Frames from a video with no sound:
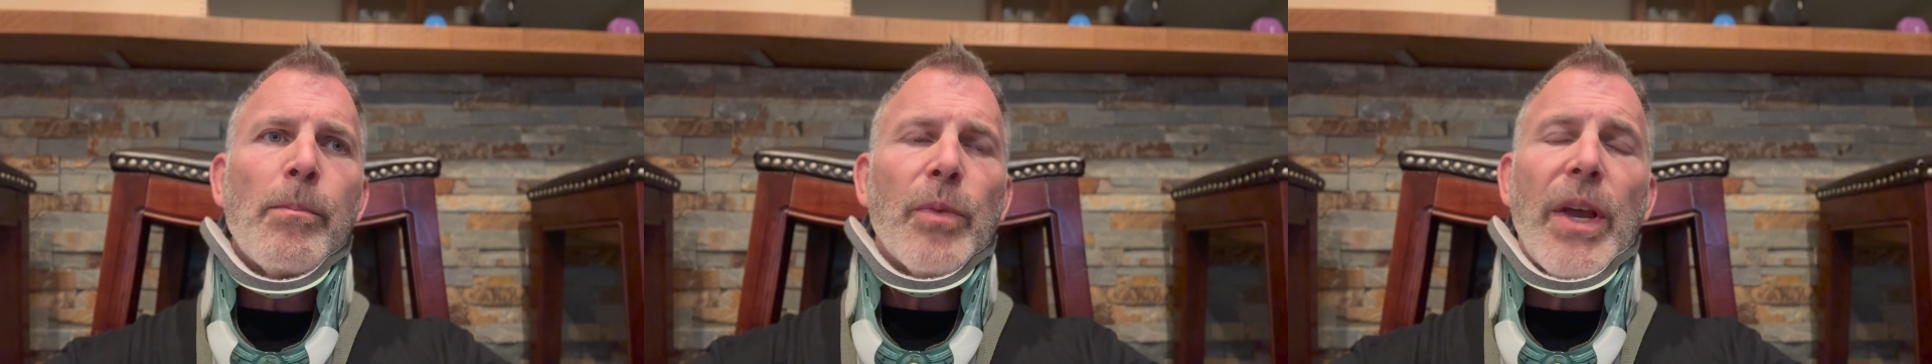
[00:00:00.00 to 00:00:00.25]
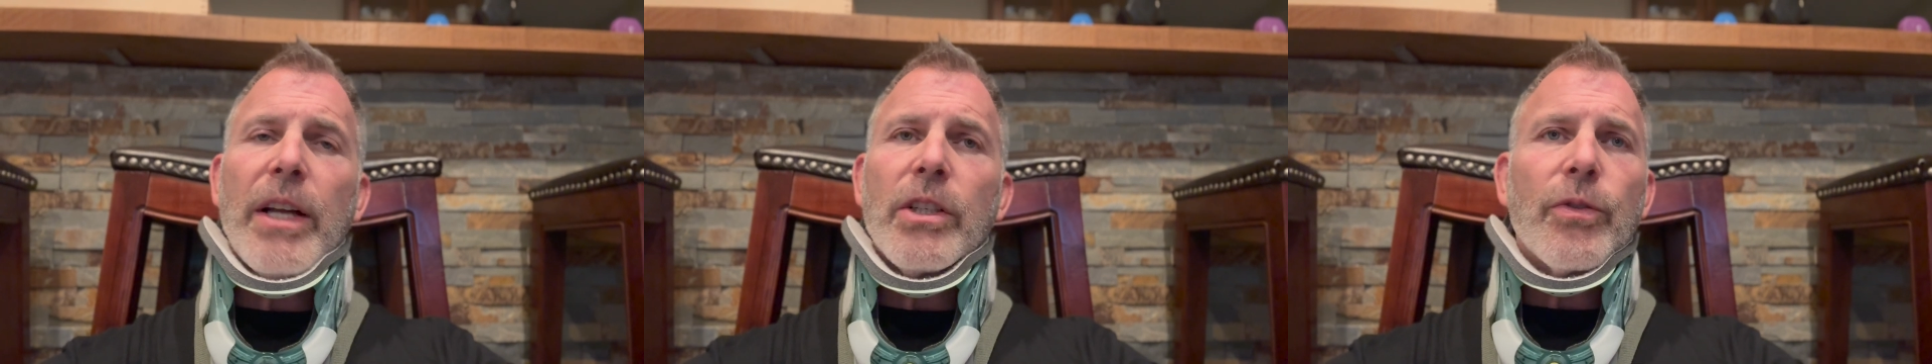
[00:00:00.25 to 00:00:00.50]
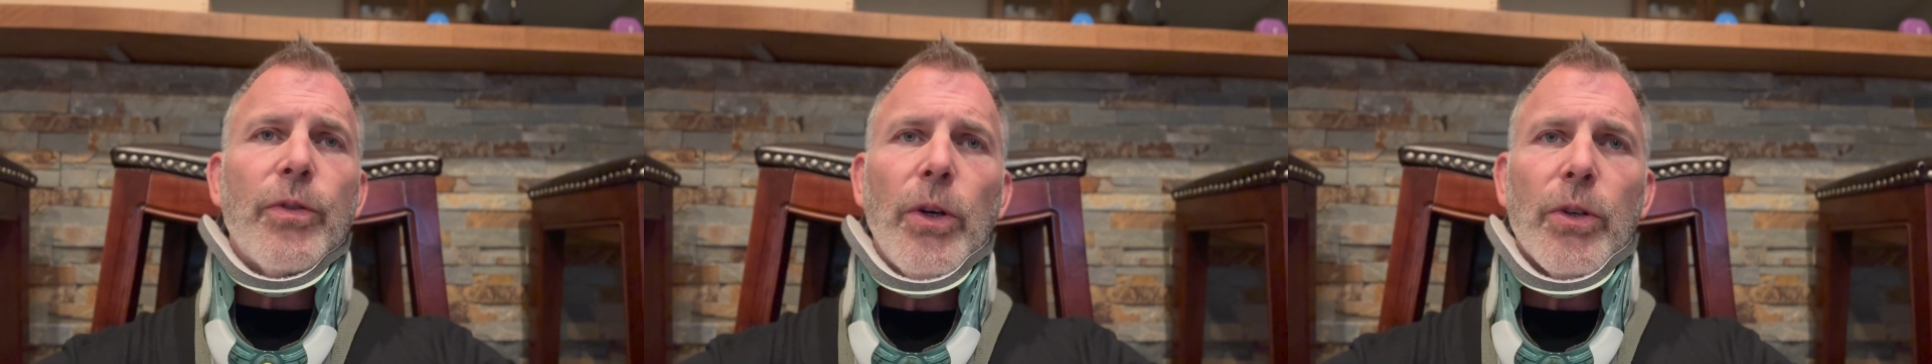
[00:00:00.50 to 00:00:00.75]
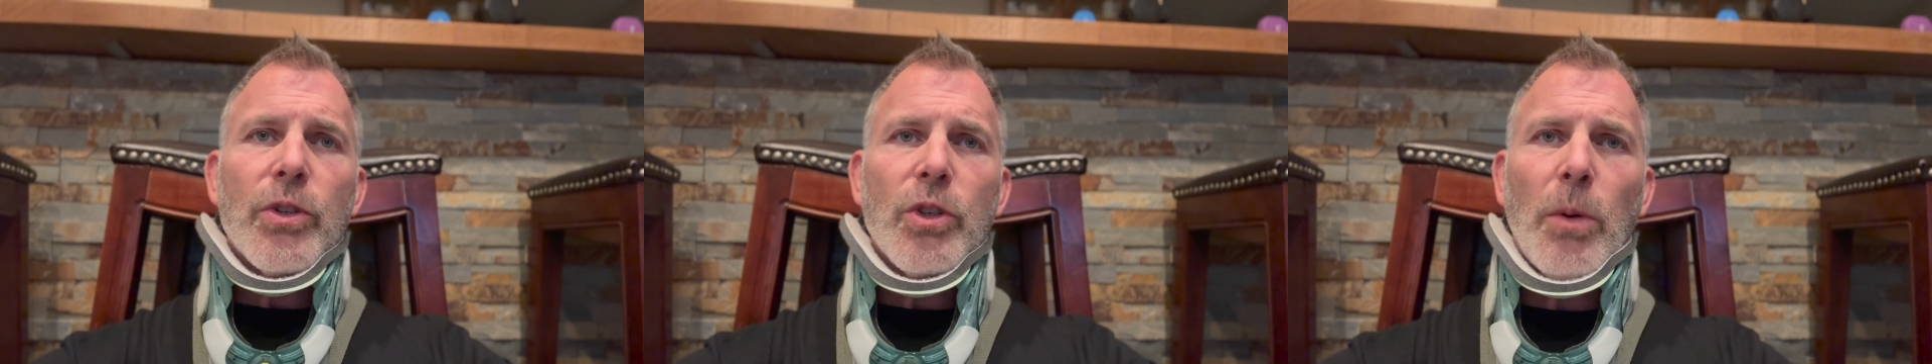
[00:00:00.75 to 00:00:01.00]
I just feel
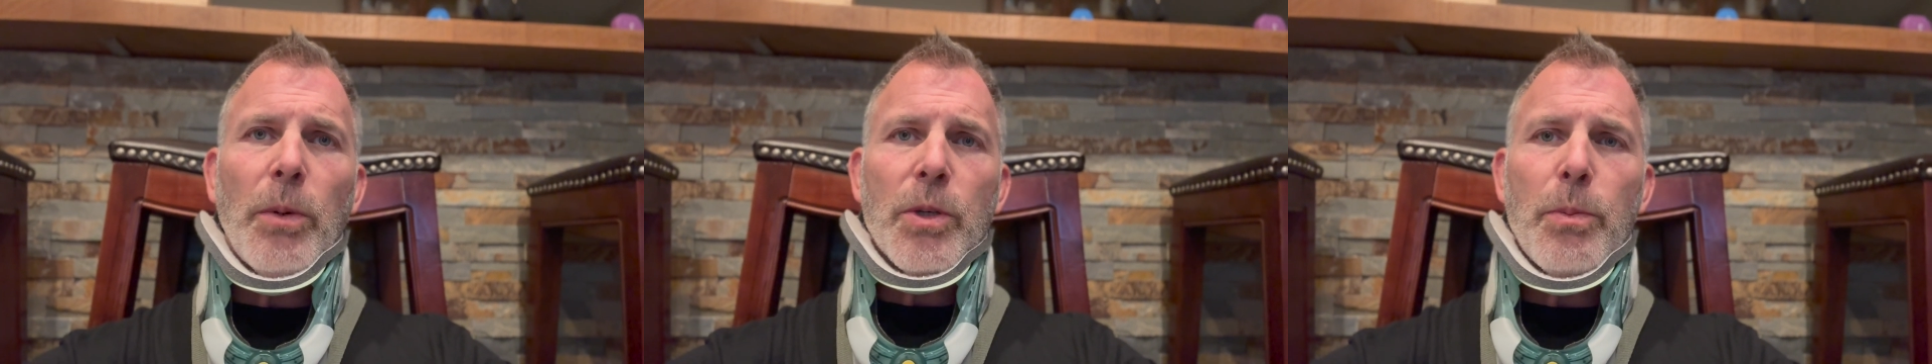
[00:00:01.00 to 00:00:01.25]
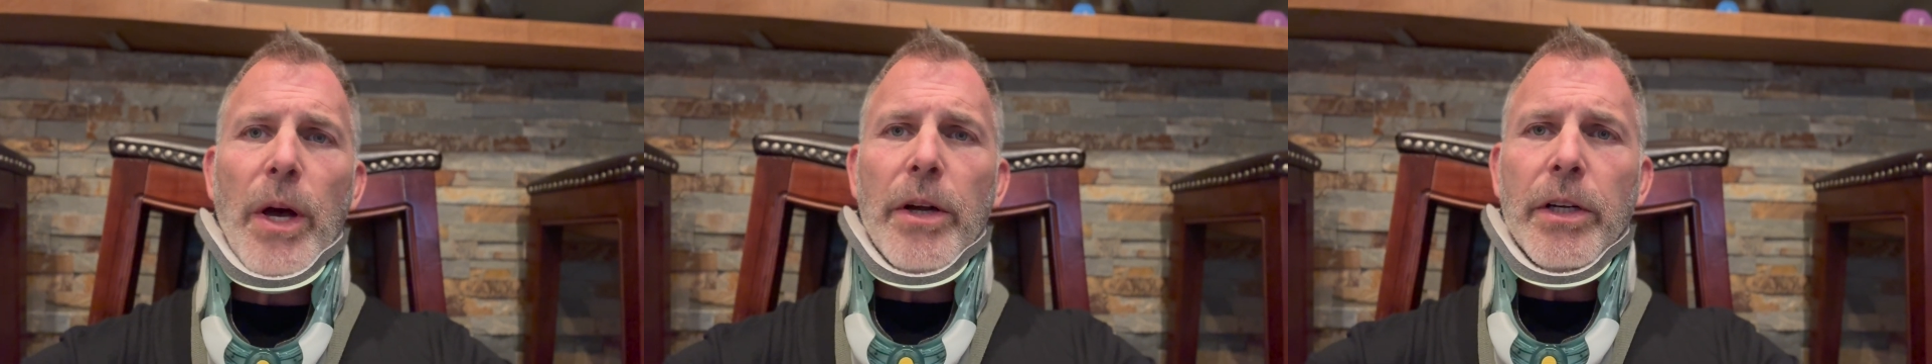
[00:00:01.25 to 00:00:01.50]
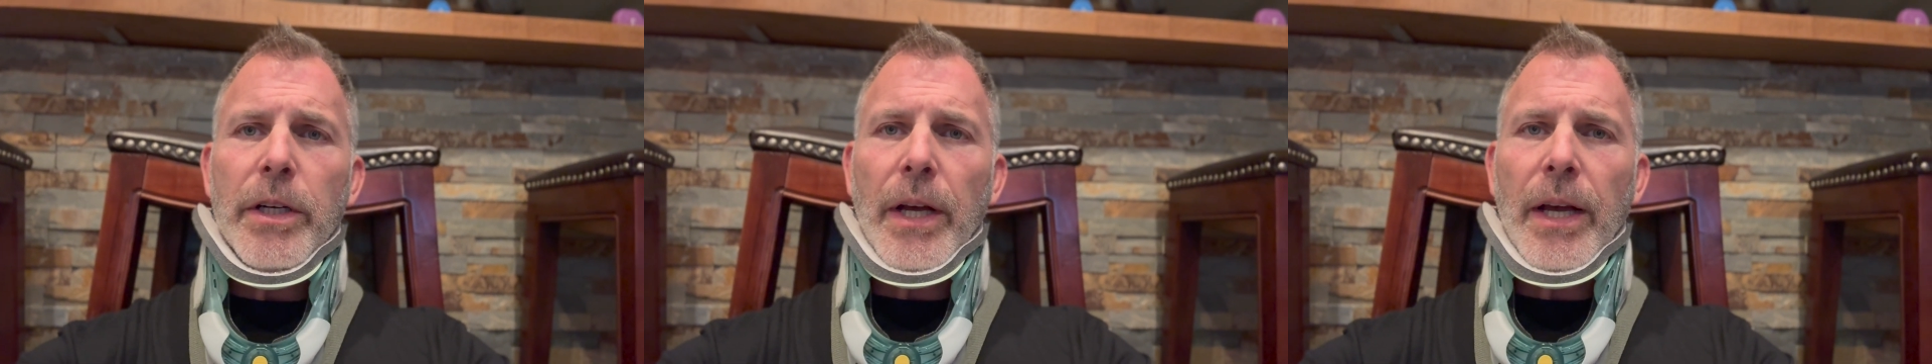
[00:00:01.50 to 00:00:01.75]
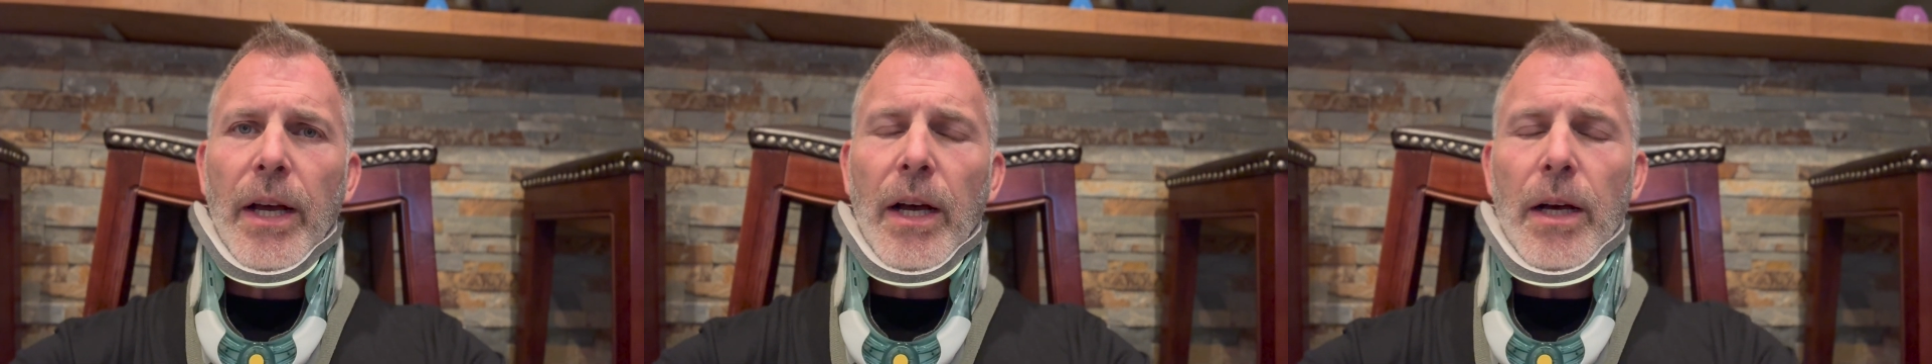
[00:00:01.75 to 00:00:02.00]
so much better.
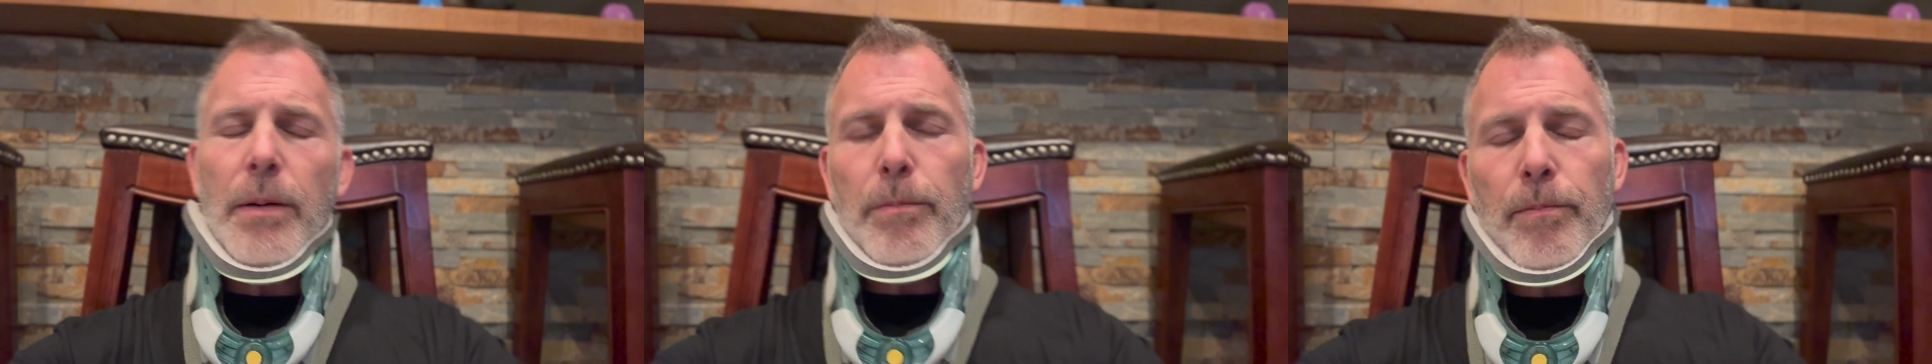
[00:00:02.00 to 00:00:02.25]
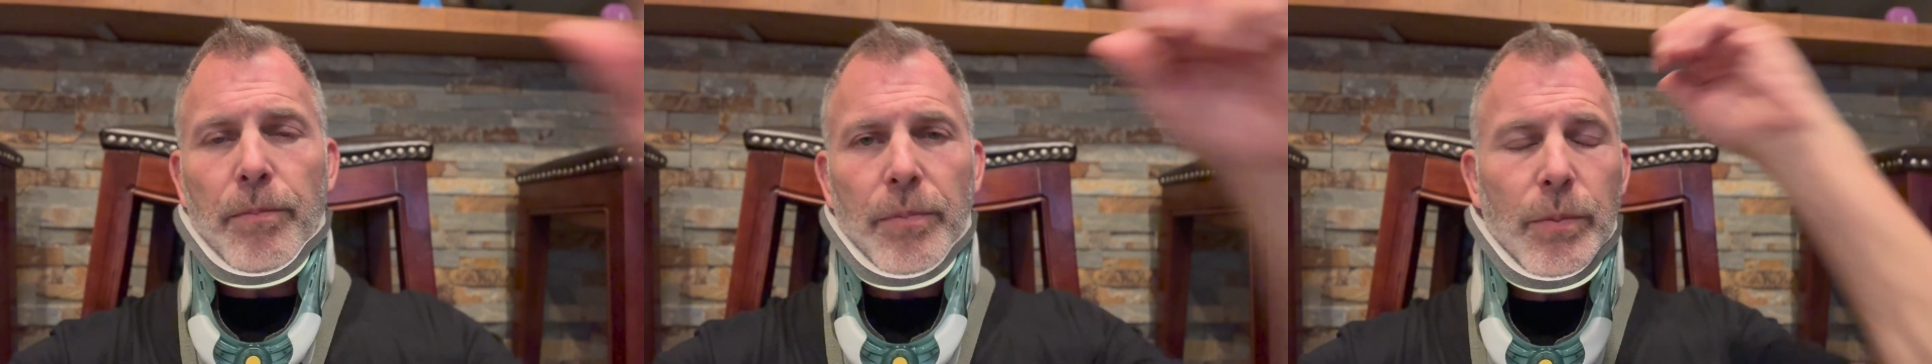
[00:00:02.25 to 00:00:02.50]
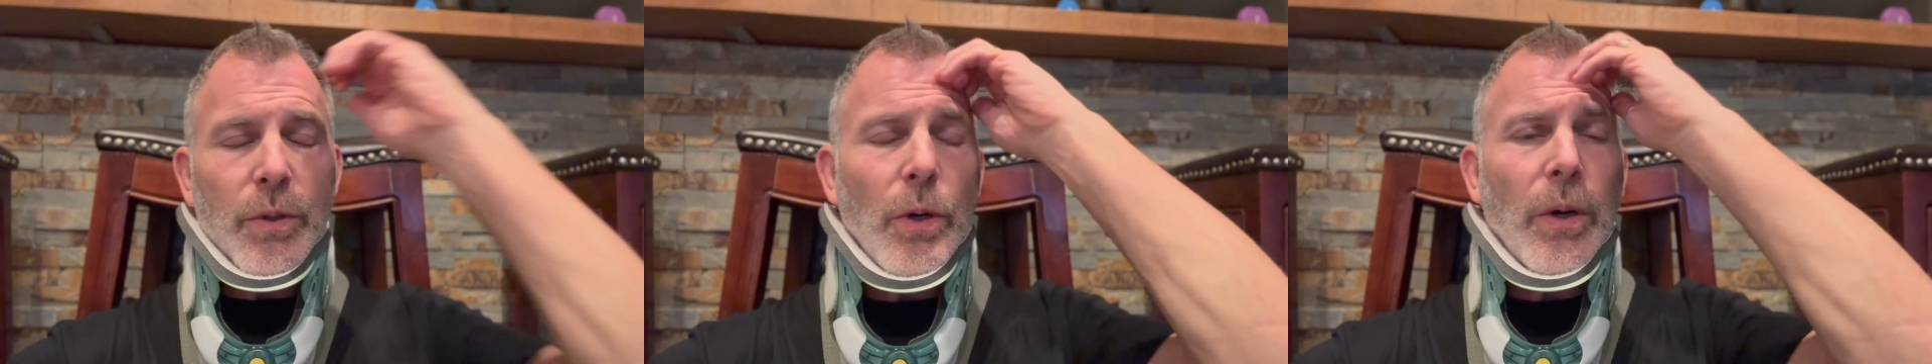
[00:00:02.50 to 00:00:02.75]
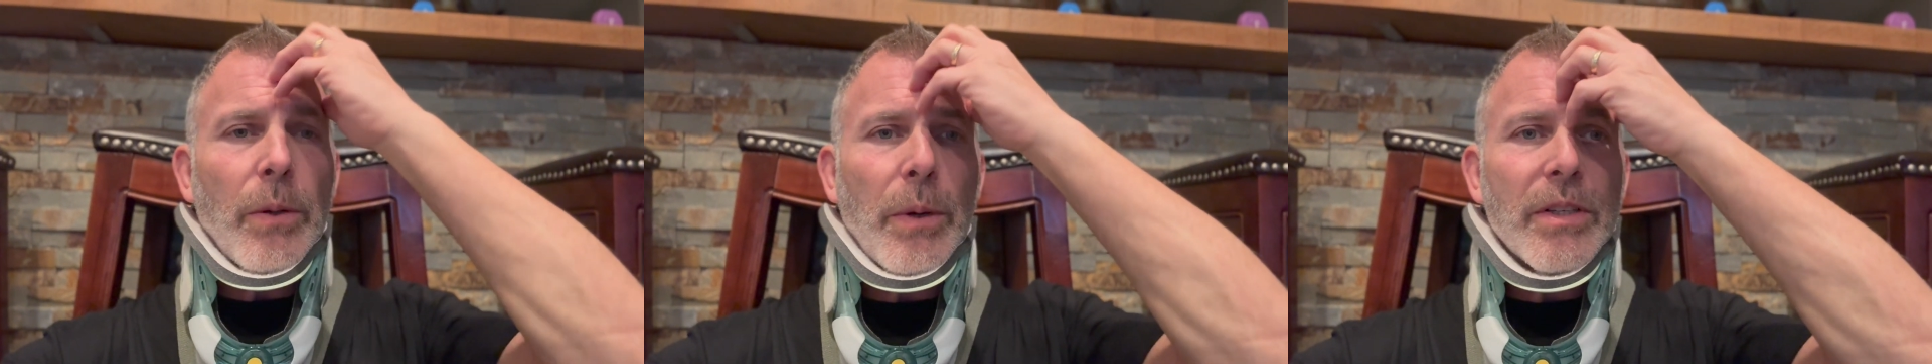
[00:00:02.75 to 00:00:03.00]
So
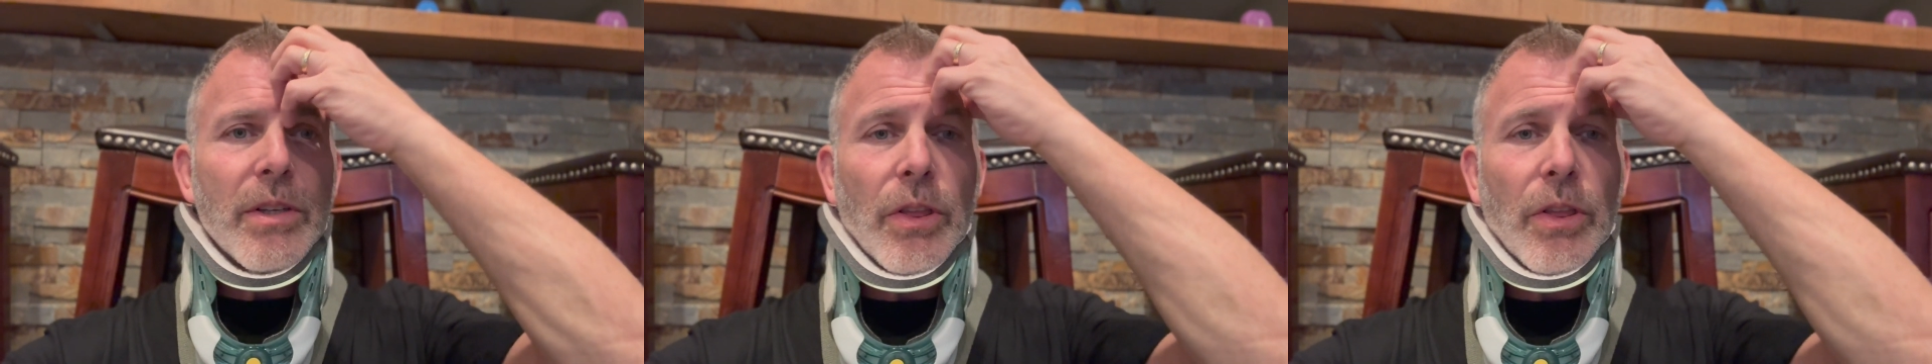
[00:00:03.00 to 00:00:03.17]
anyways,